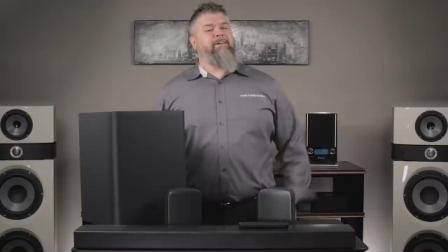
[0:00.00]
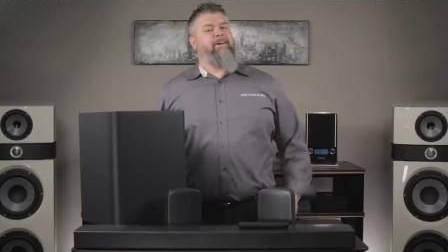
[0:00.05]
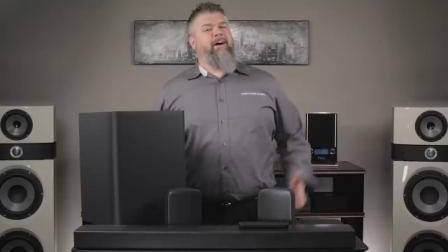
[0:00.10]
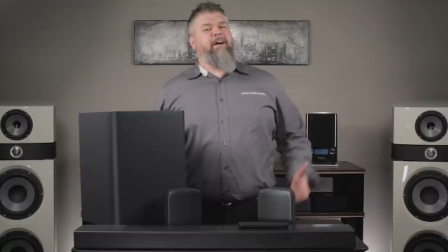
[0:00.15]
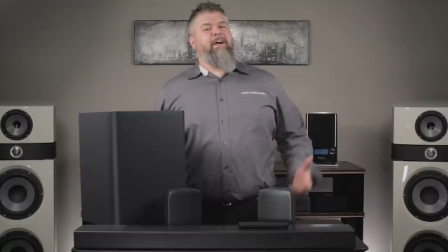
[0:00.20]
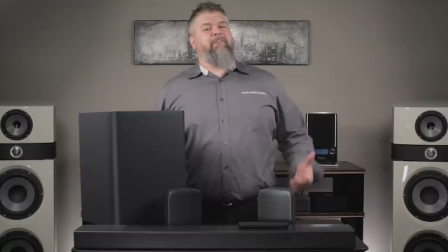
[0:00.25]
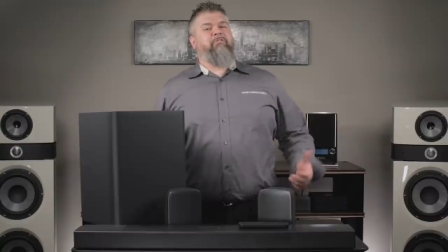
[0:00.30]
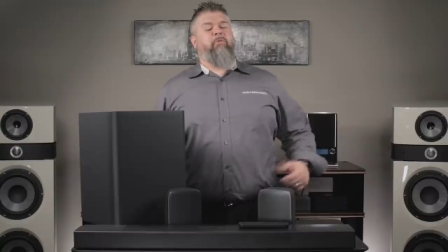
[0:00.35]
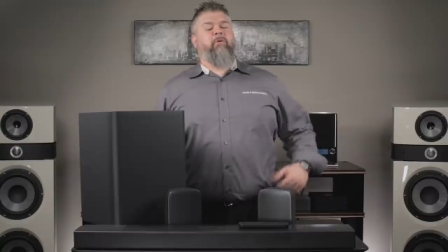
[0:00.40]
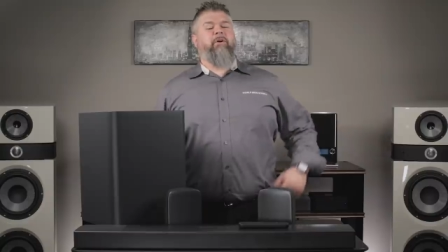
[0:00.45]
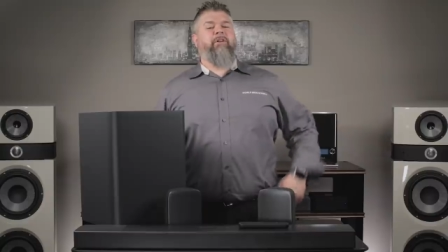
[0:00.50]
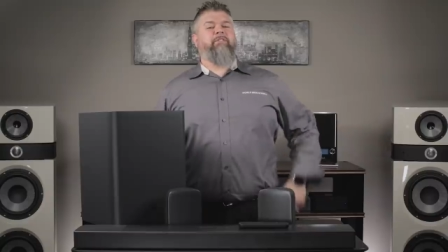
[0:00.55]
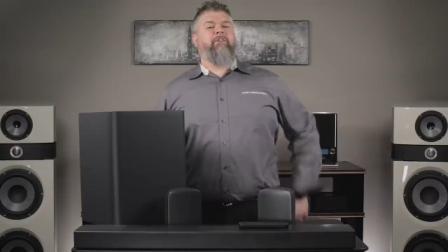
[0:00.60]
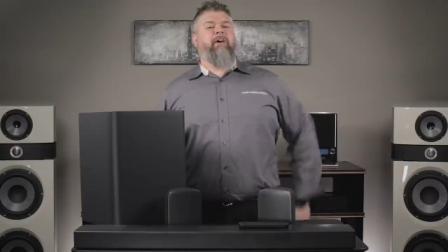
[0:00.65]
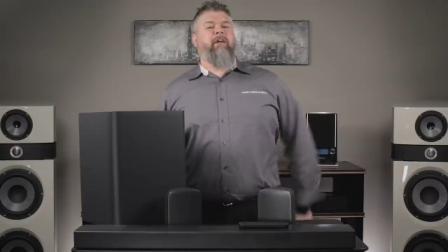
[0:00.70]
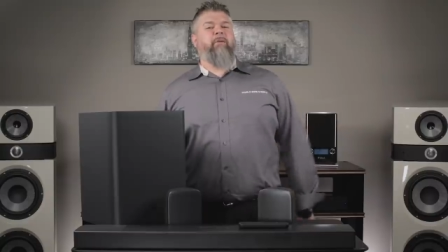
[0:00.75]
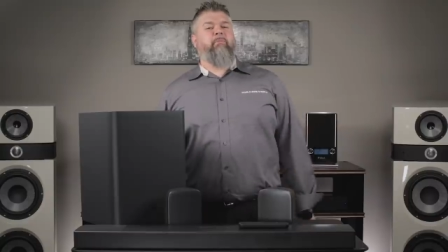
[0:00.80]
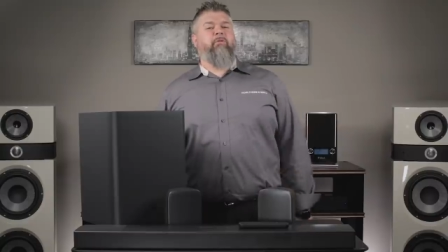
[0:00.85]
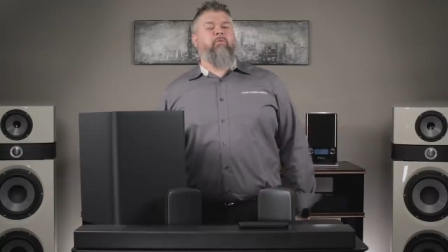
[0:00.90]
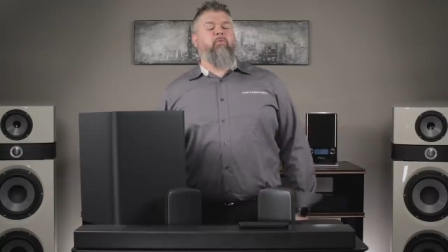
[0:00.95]
Hi everyone, it's
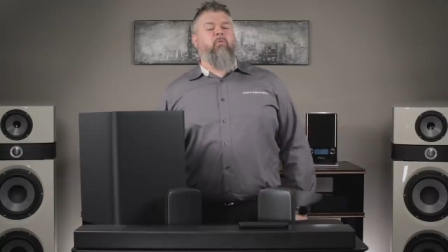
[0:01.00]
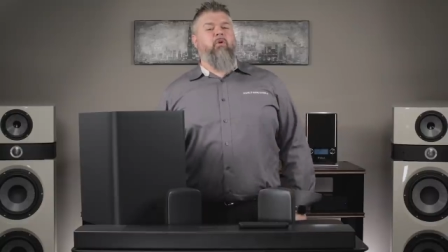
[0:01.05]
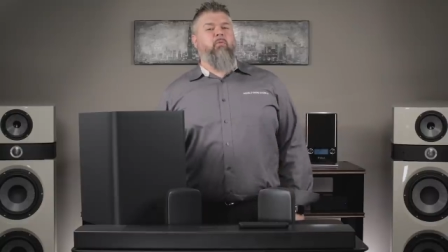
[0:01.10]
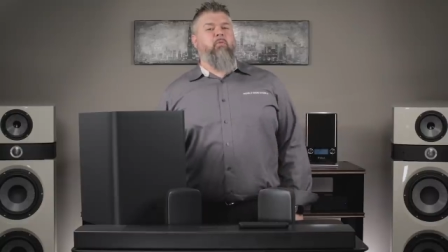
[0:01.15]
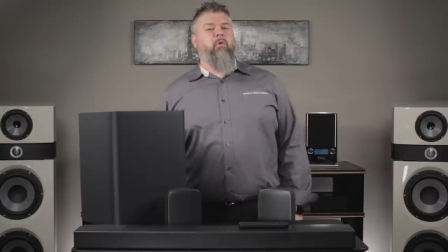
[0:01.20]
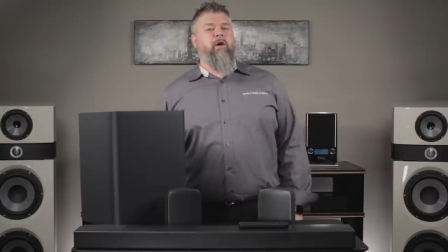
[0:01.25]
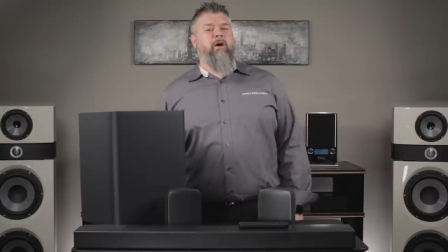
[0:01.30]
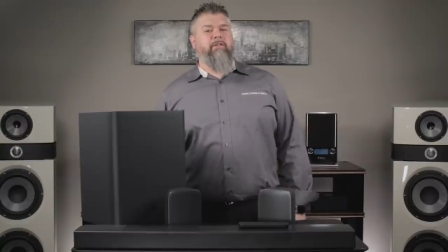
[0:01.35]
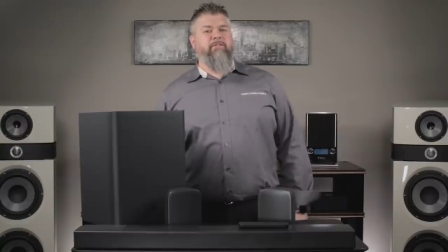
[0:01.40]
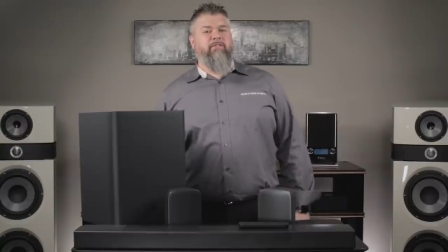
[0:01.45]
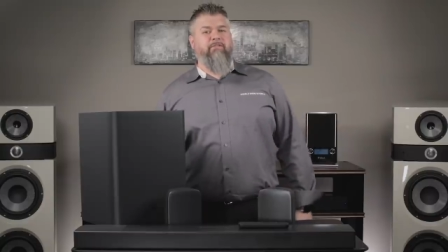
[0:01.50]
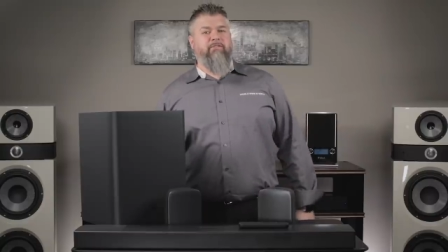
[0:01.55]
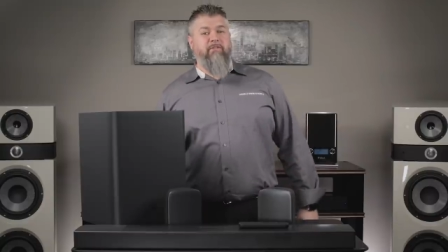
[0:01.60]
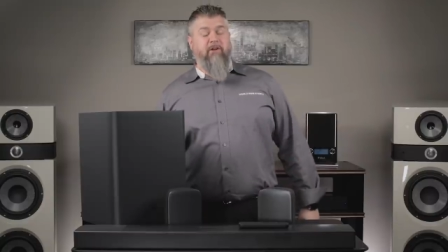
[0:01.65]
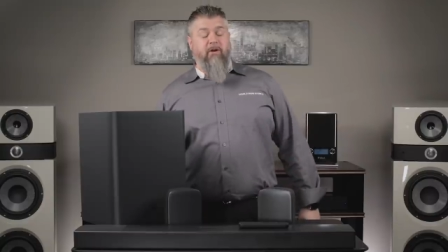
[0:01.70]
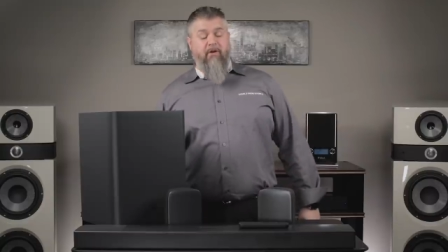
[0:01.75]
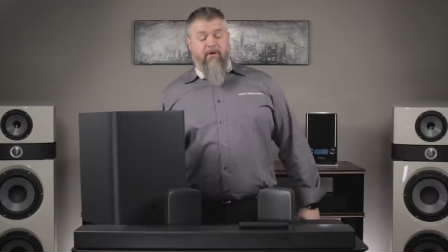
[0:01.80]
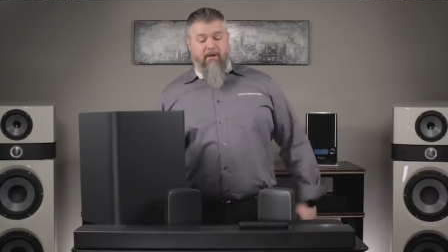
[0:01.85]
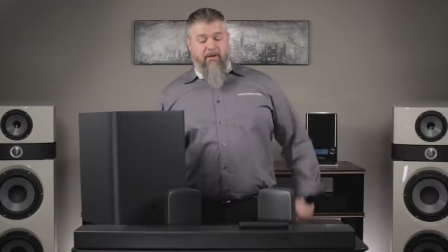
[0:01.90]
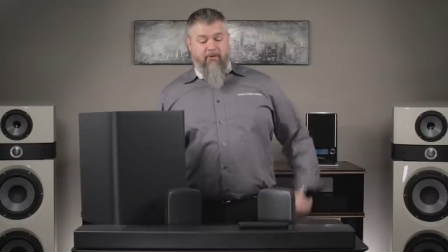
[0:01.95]
Adam with World Wide
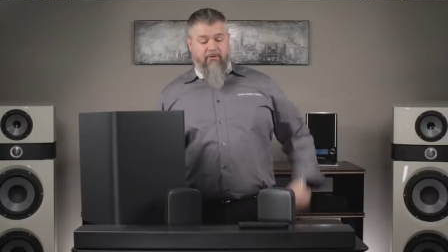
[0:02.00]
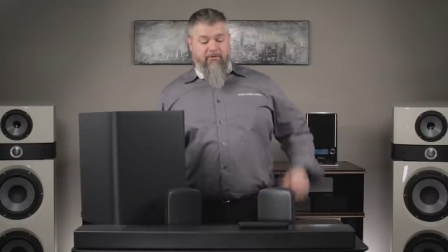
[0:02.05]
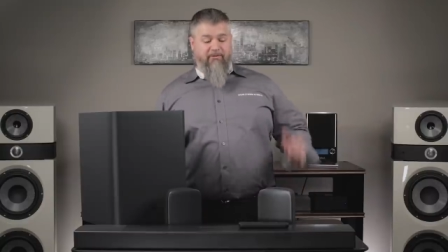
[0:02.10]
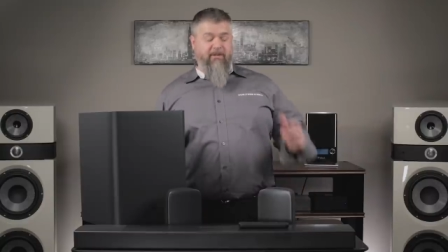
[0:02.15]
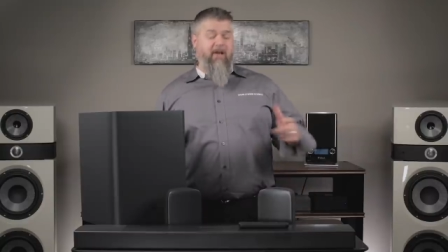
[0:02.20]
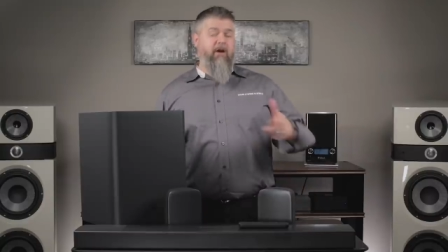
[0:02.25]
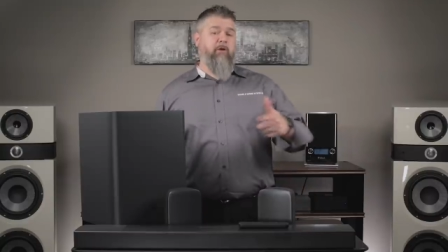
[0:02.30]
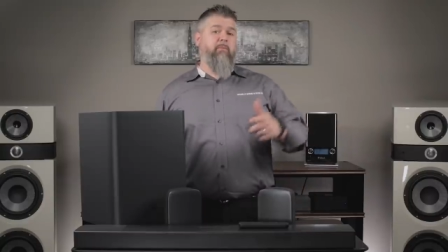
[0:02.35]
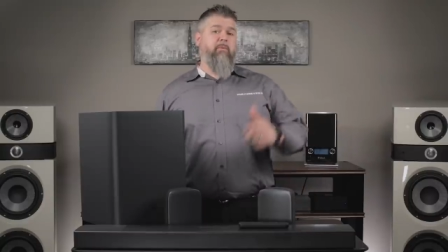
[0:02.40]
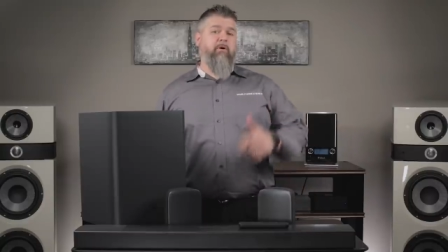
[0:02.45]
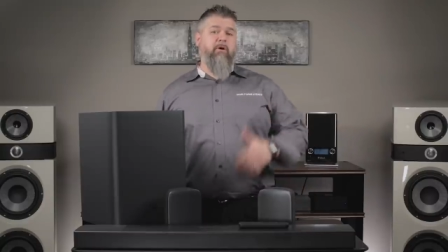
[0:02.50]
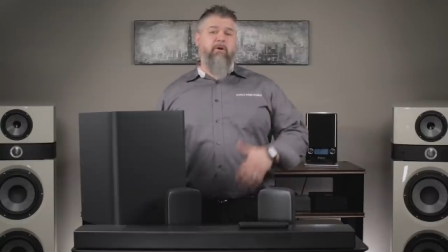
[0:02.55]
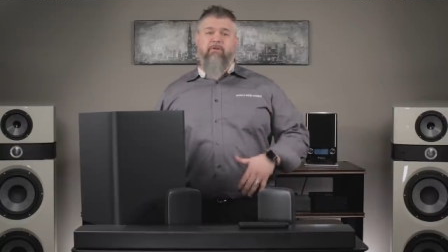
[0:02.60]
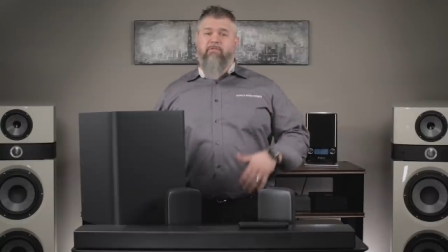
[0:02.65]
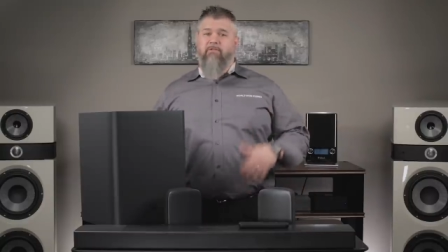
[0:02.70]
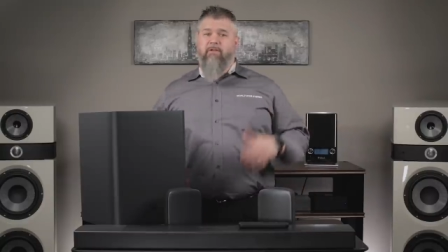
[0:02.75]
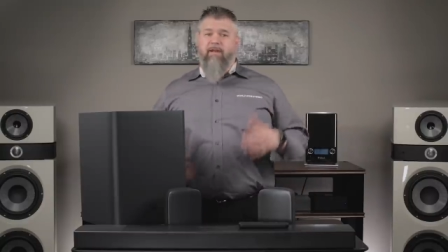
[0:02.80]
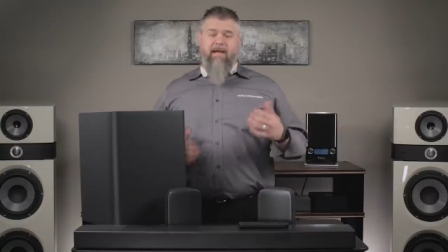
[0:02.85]
Stereo, soundbars,